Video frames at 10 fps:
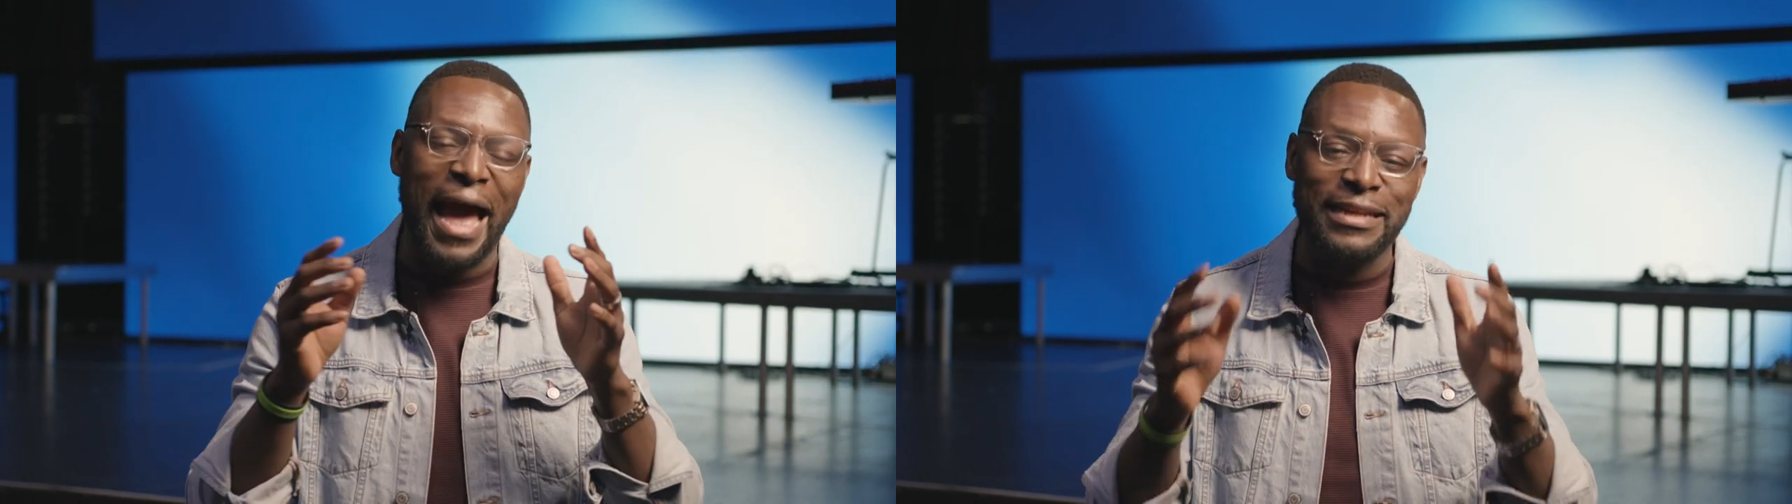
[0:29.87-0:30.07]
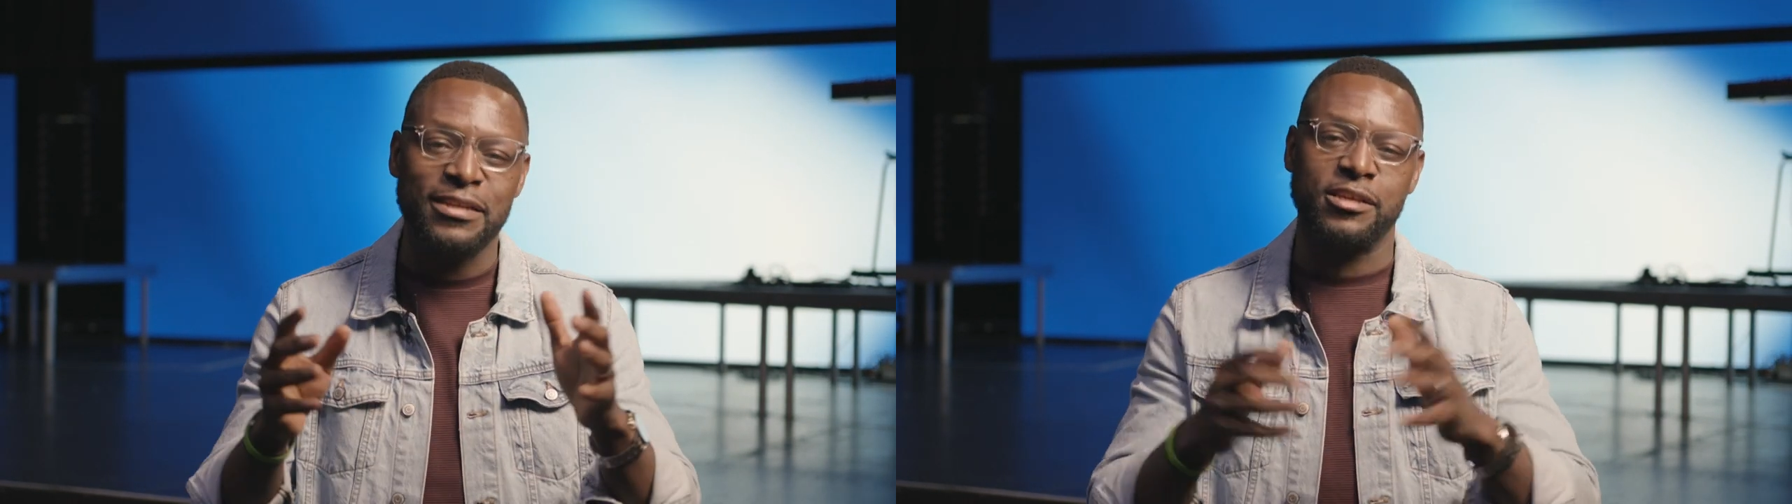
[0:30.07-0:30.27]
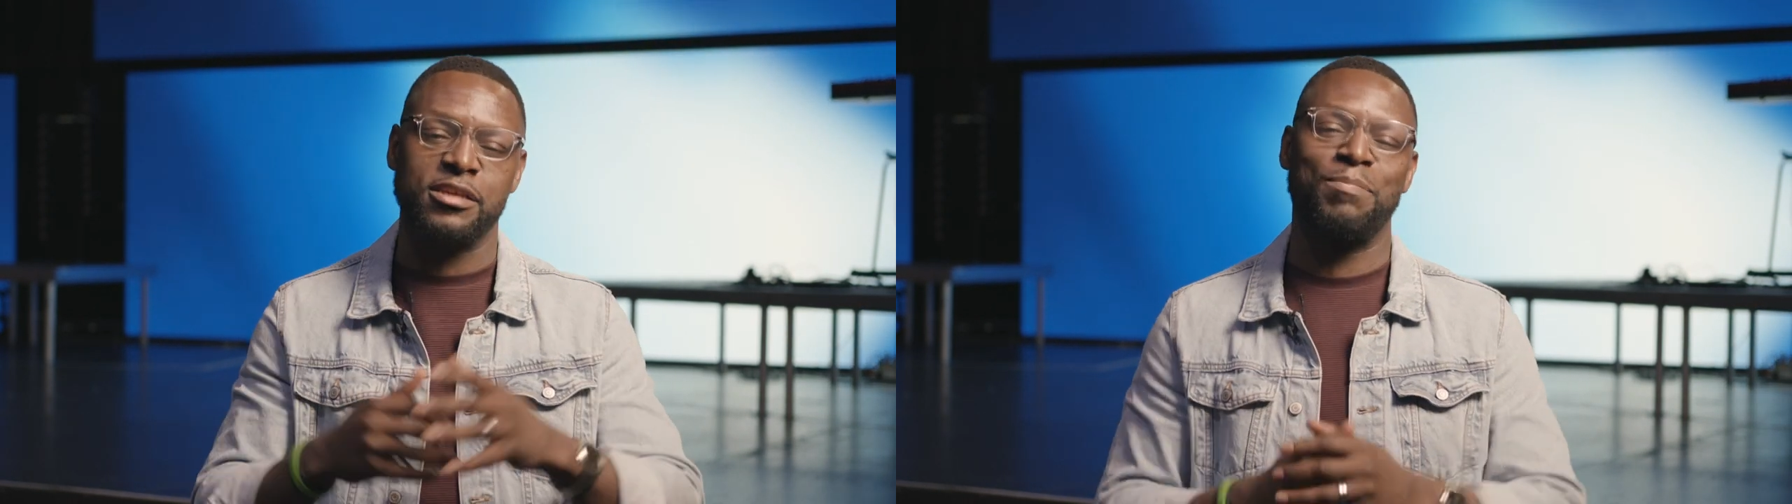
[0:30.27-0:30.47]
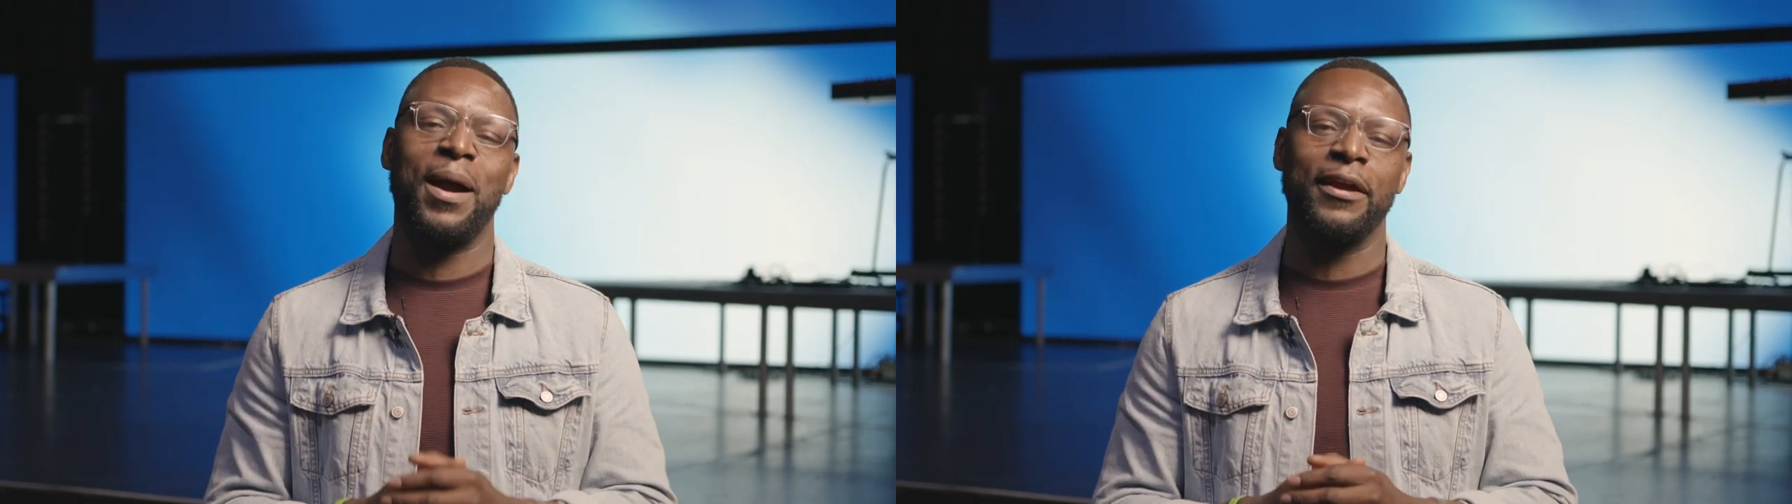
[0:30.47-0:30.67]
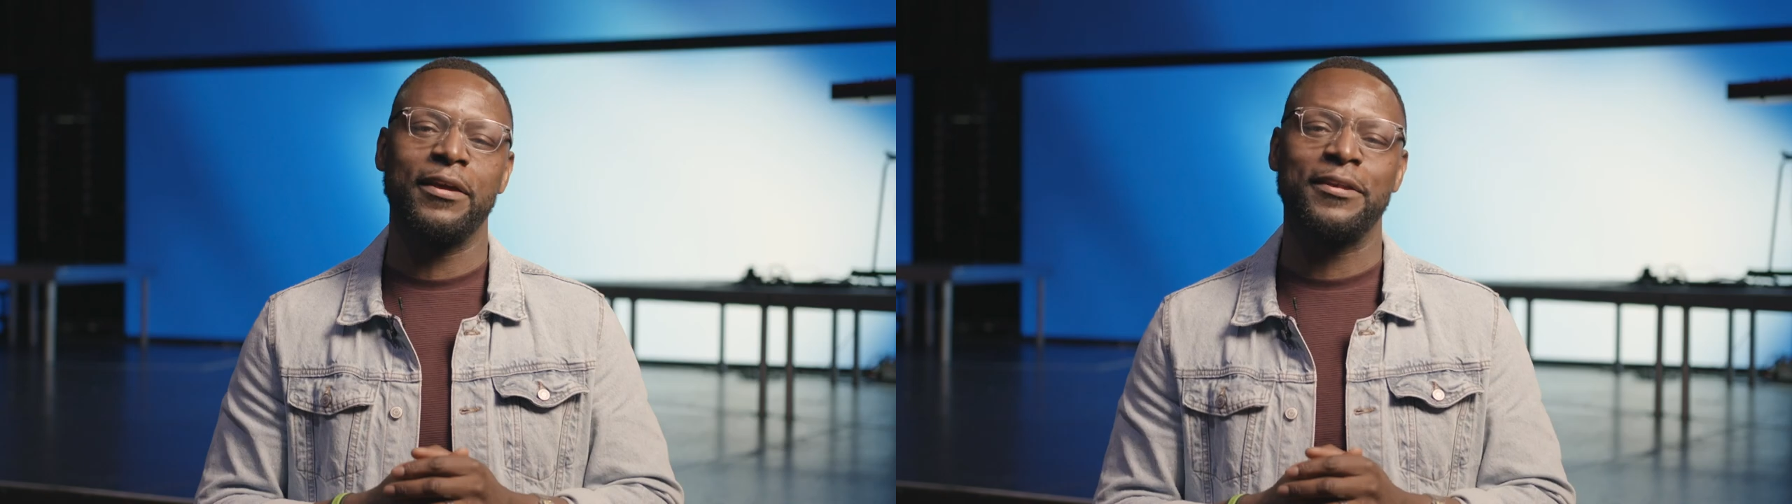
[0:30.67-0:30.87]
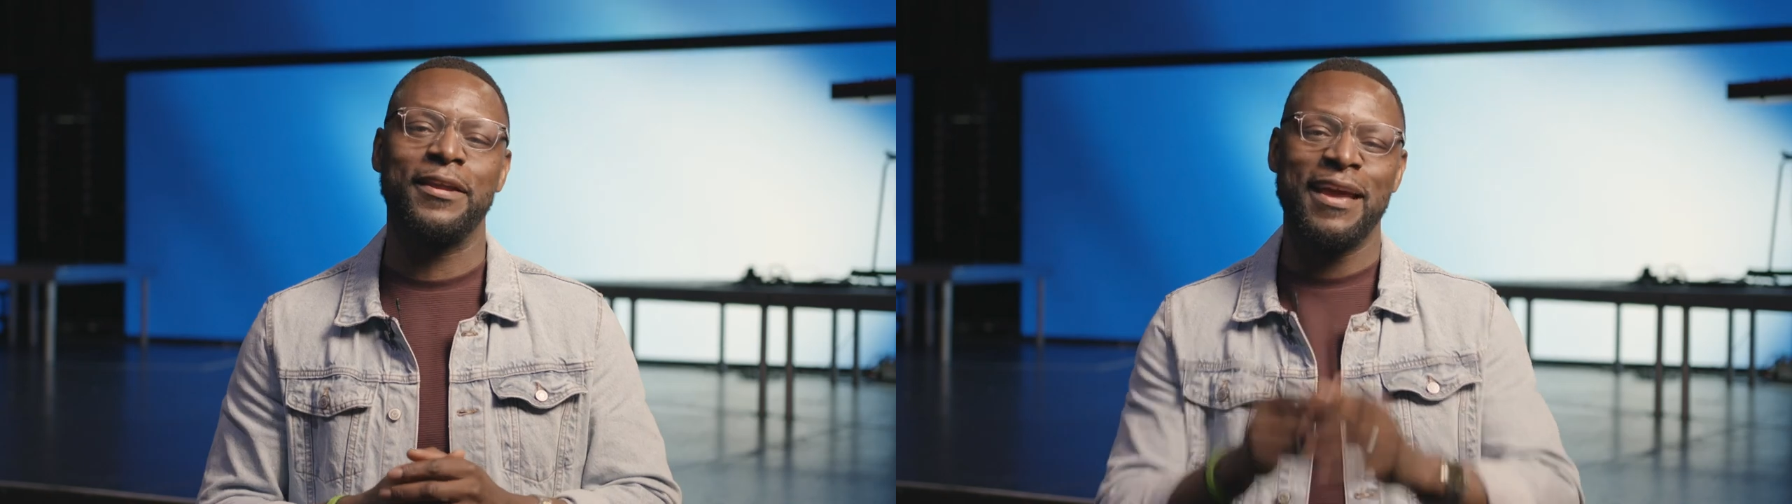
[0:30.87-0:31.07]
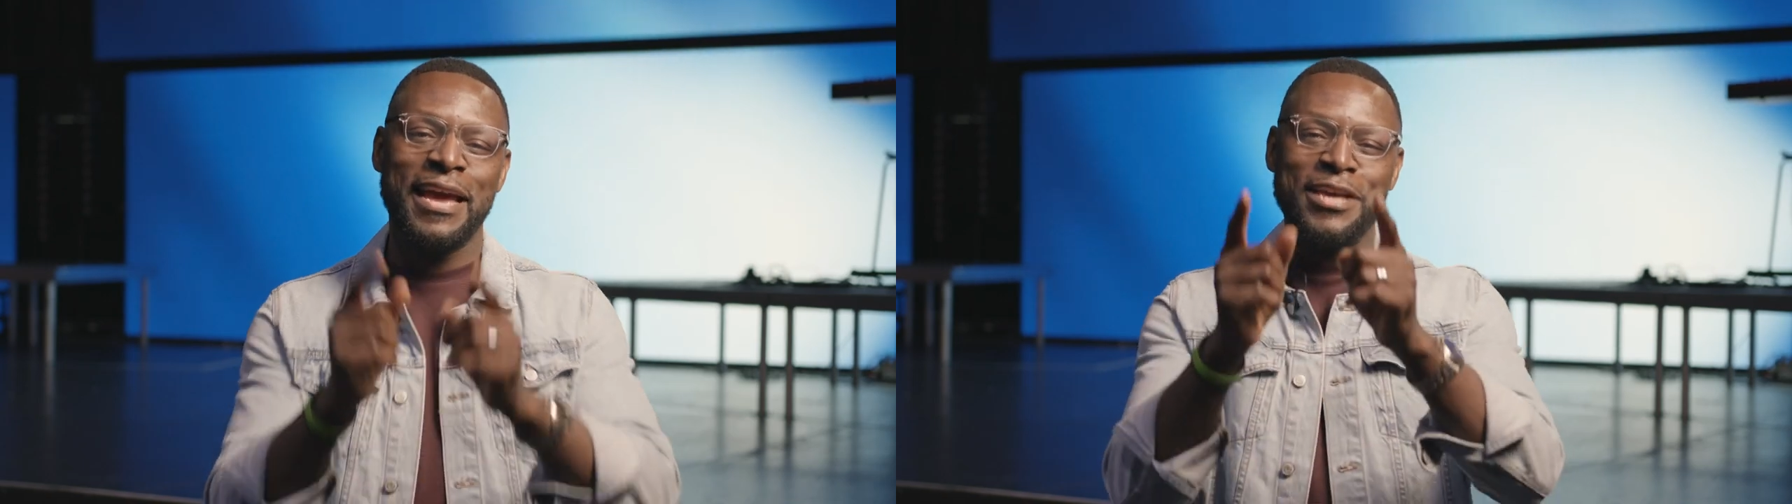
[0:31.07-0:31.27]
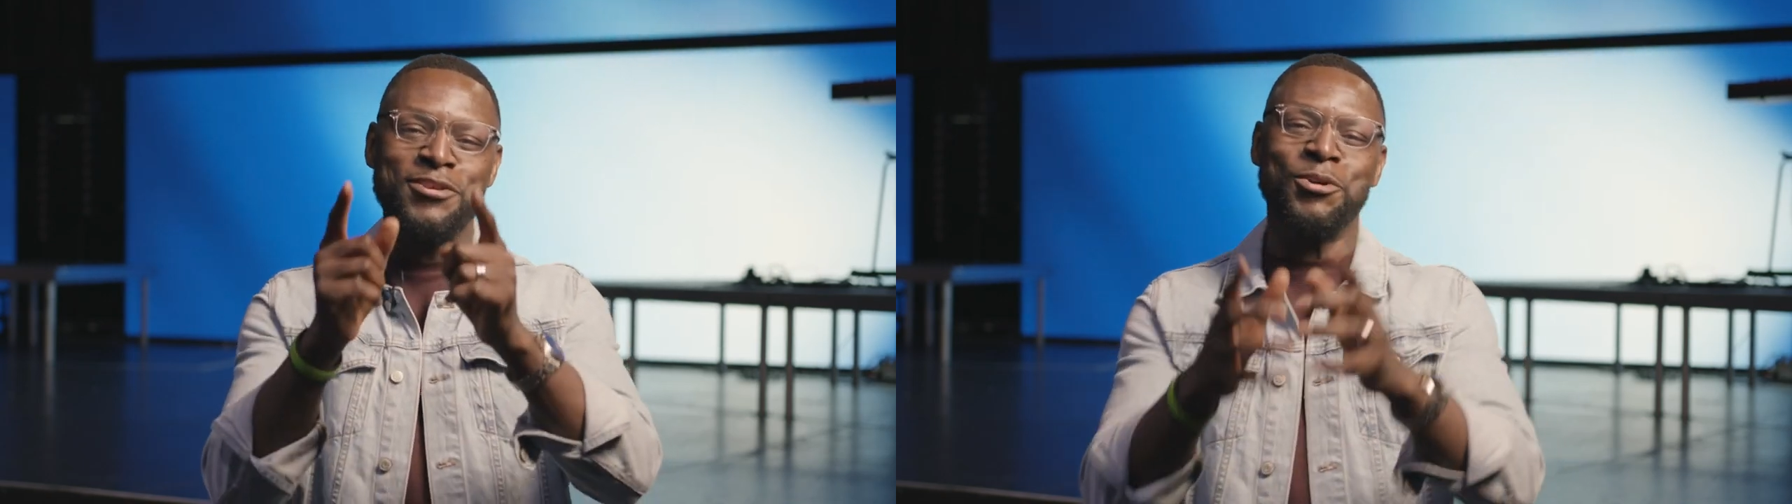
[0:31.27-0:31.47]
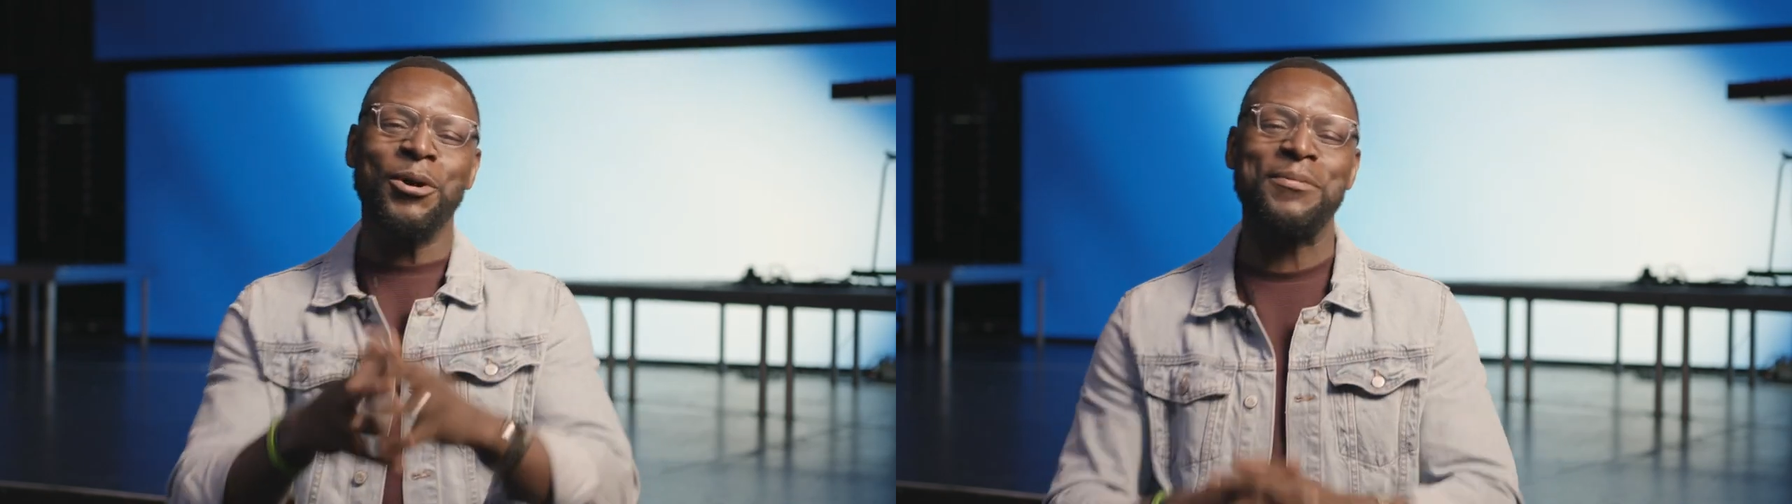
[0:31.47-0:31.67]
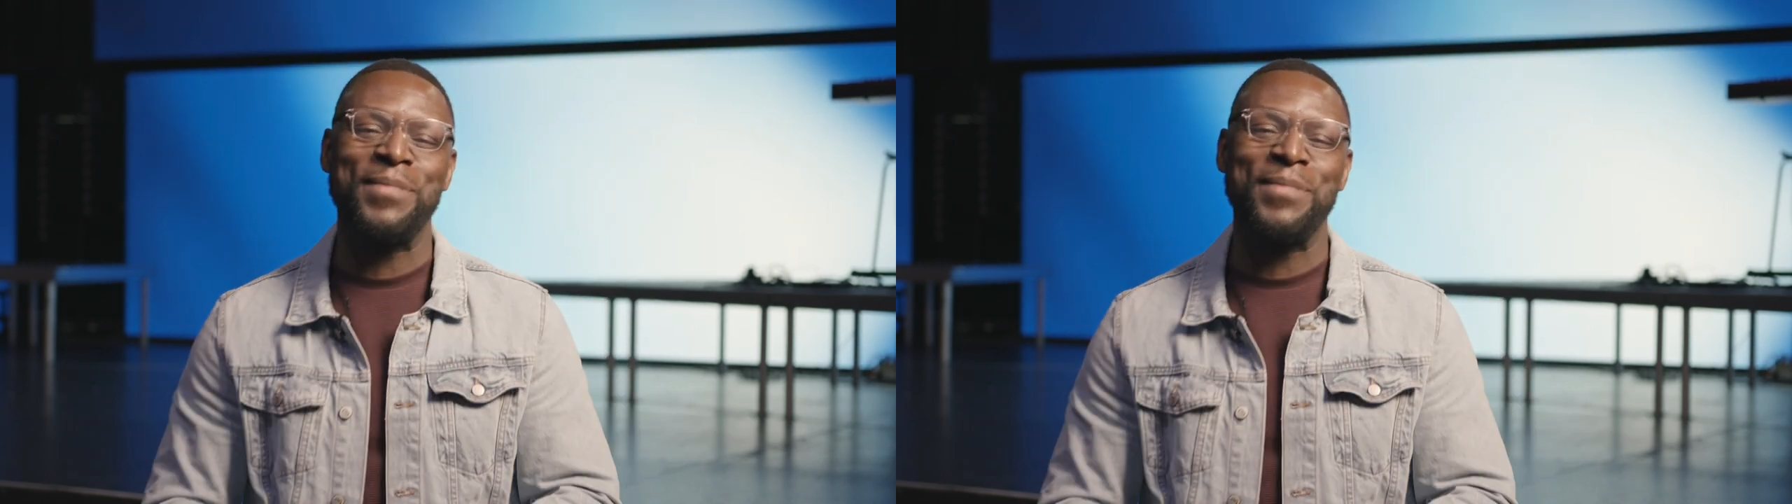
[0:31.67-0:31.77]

and inspired. Enjoy the